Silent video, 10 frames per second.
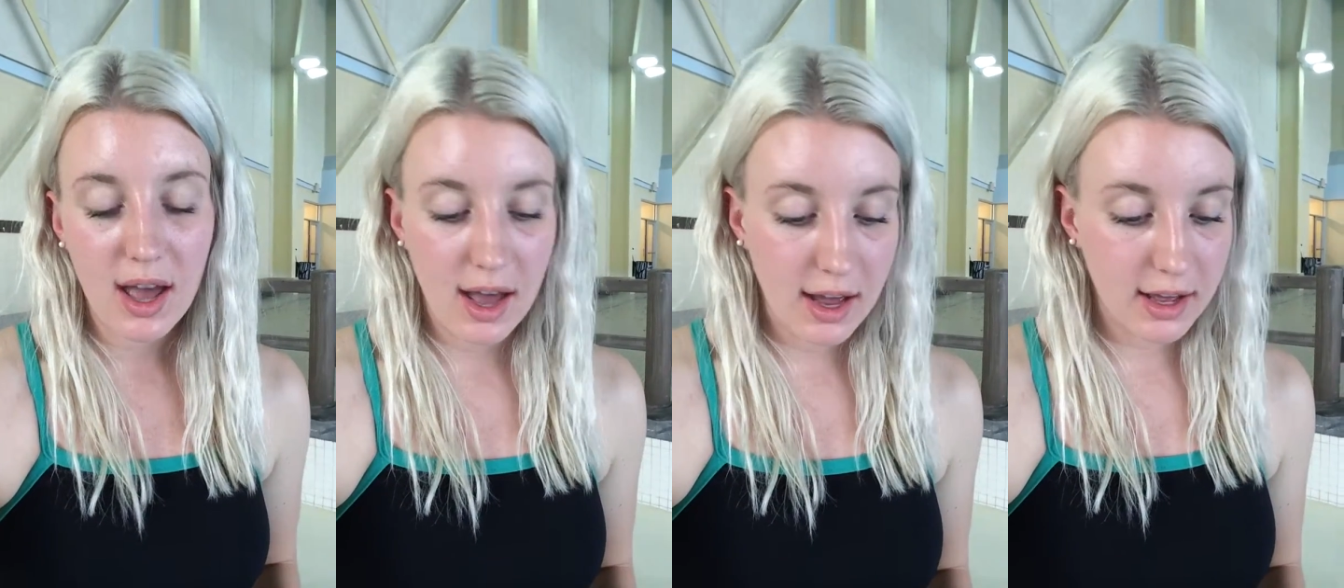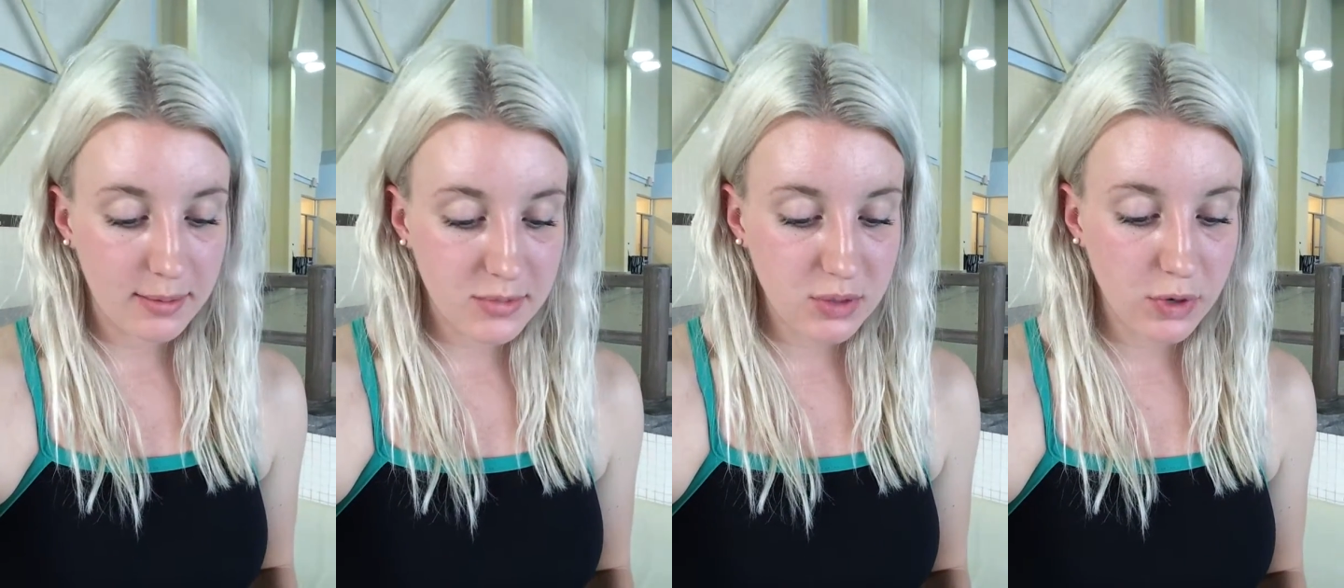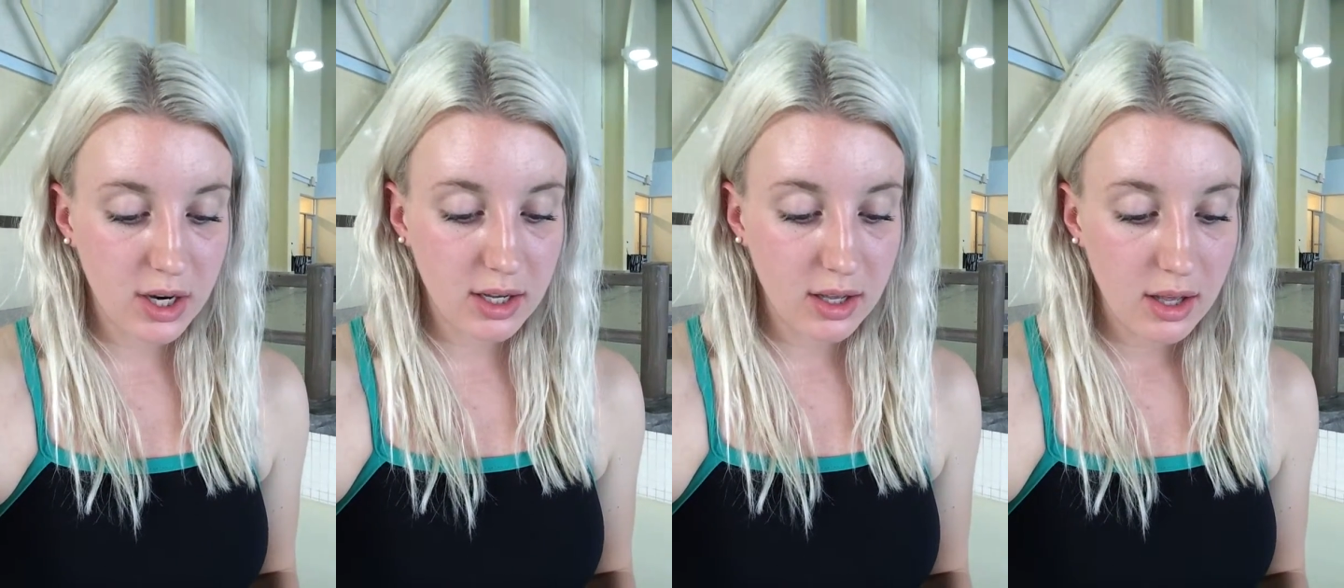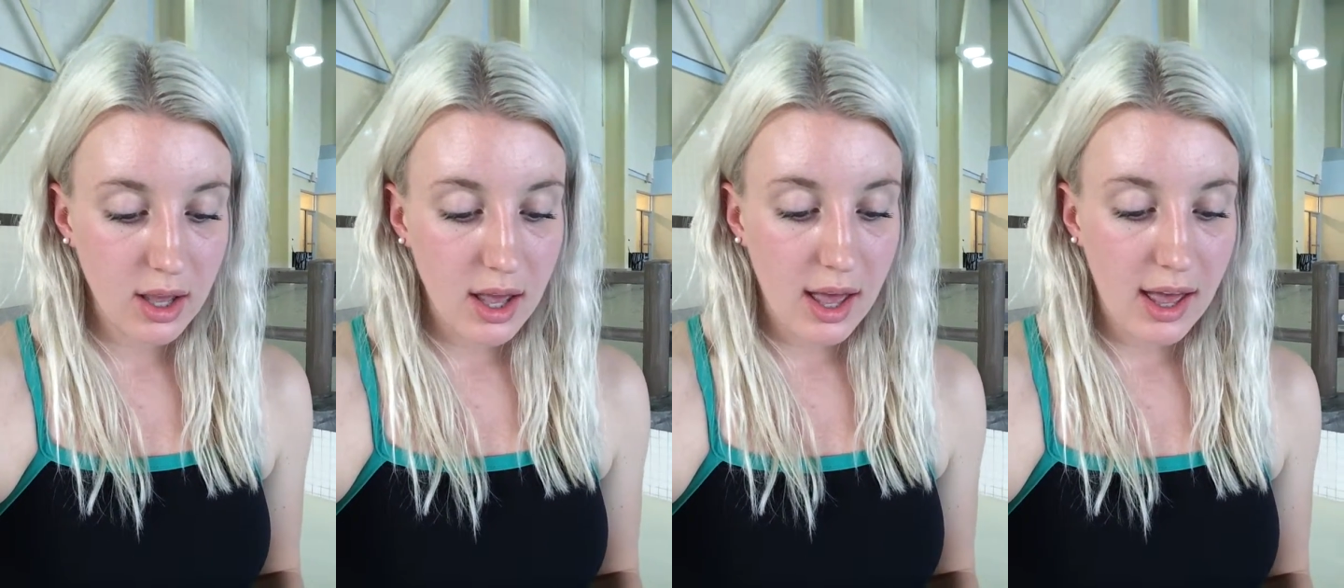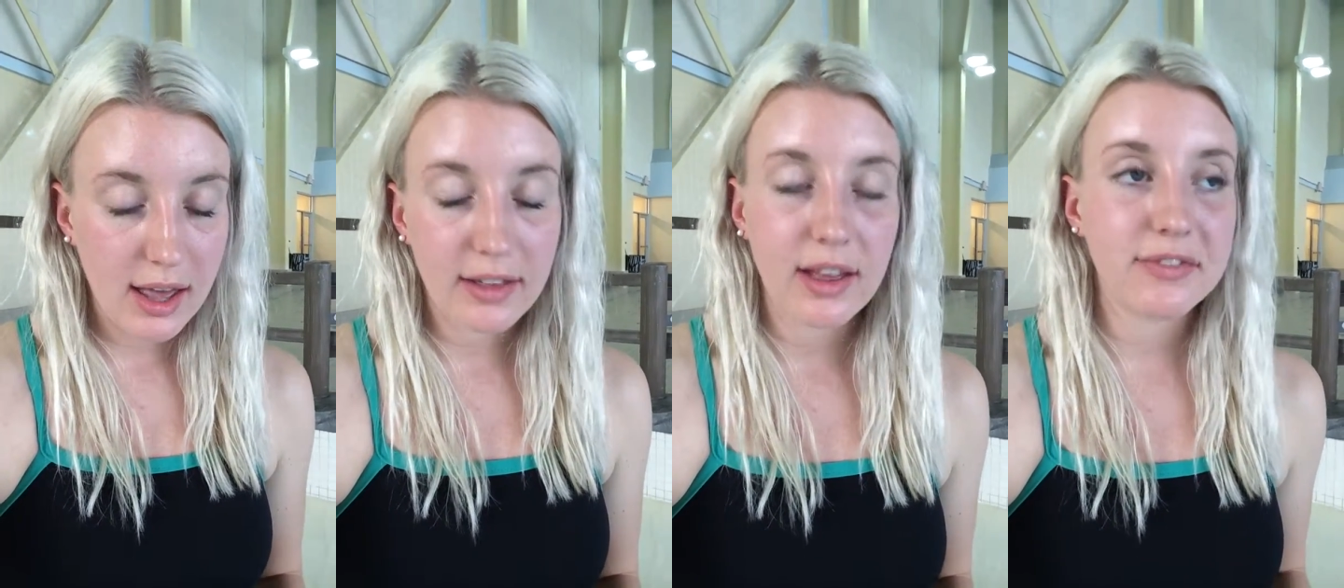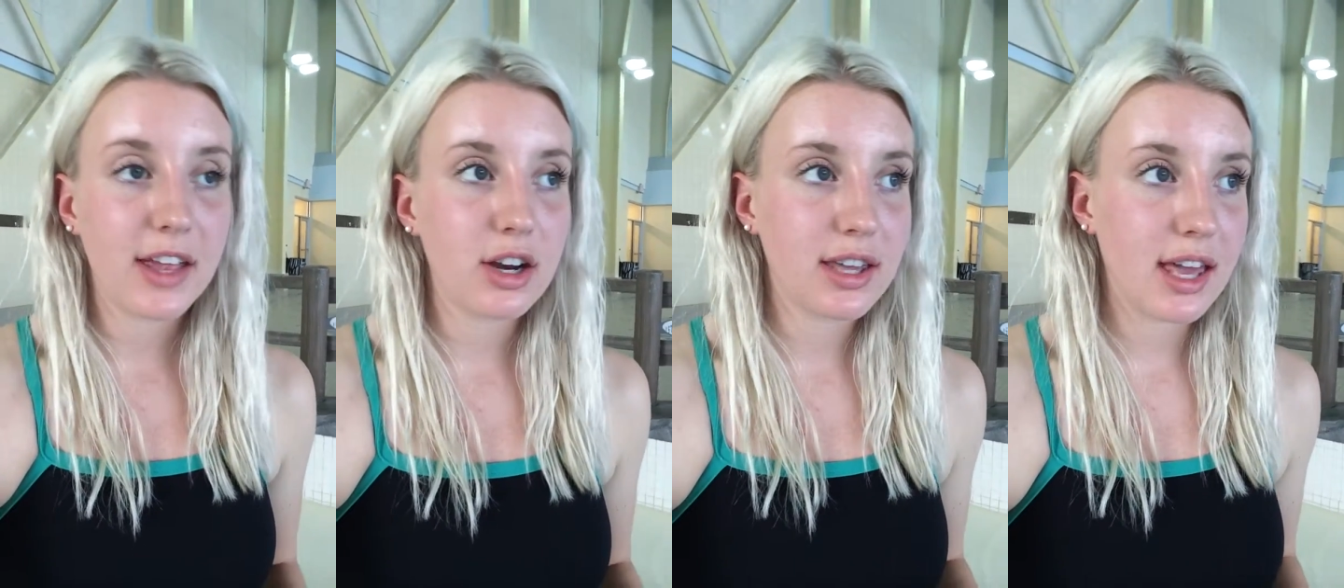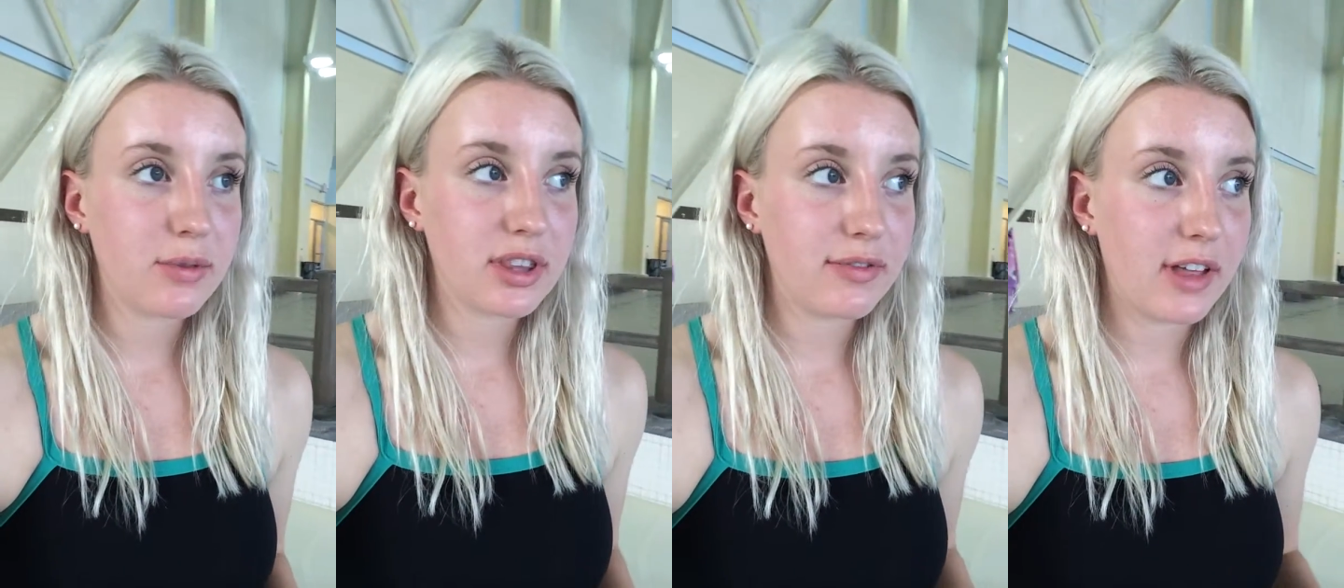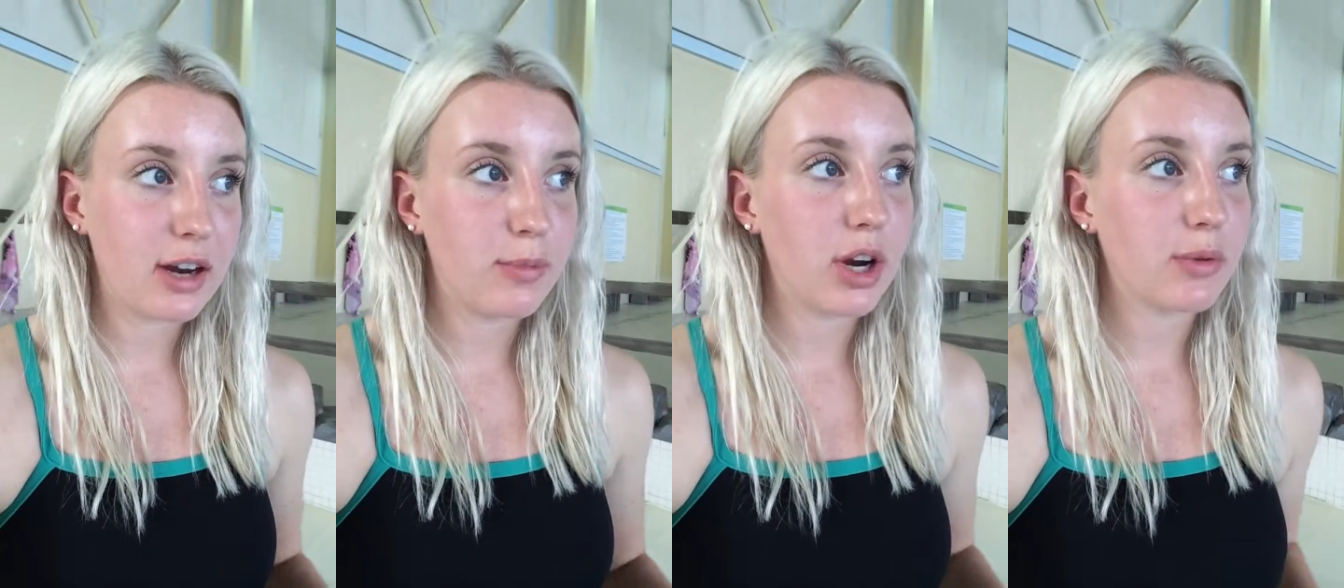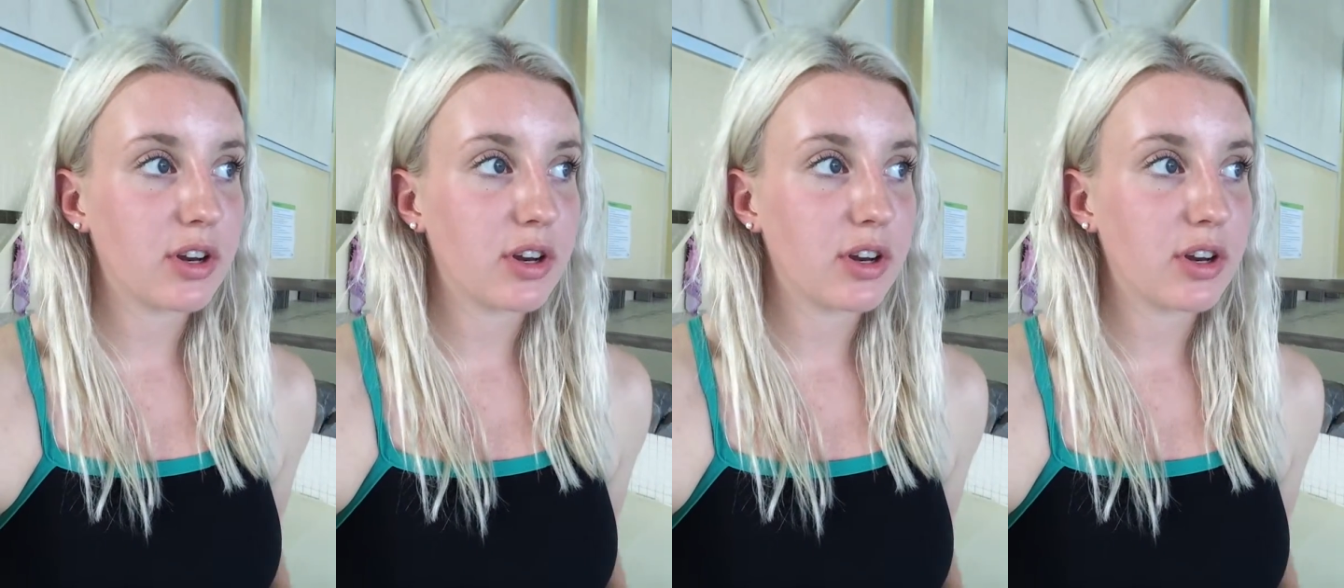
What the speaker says: To work a flutter kick with the flutterboard,